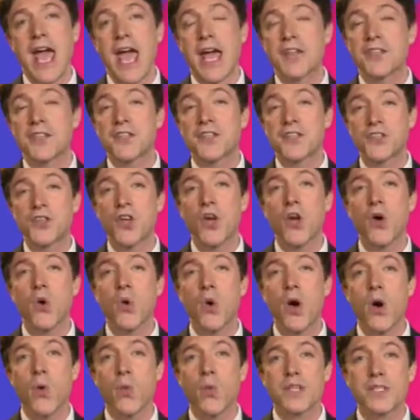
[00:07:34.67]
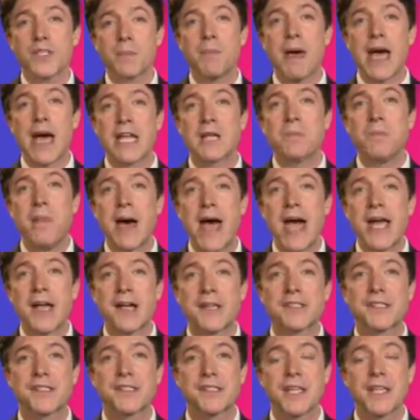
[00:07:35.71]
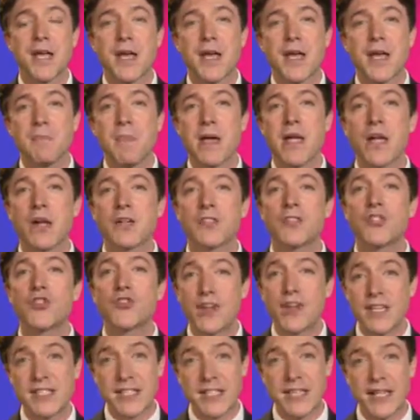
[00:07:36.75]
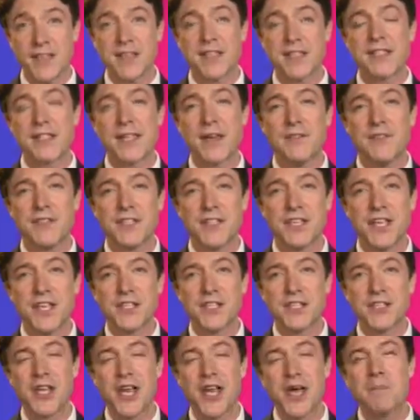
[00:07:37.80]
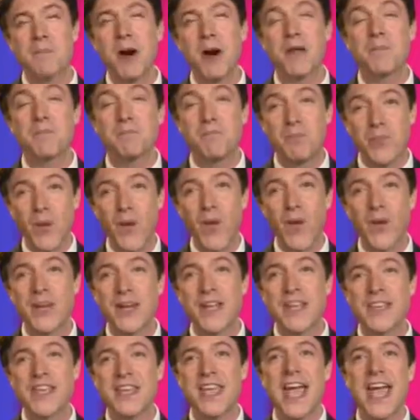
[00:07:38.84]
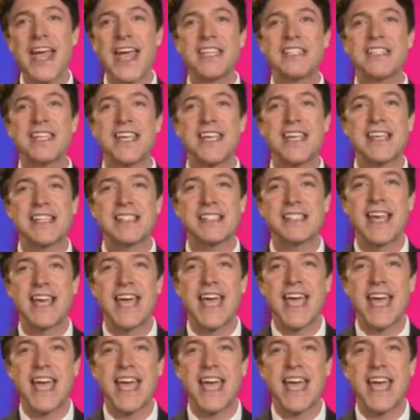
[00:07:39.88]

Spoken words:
And so was Mad Max. Because dressing like the 70s, but born in the 80s,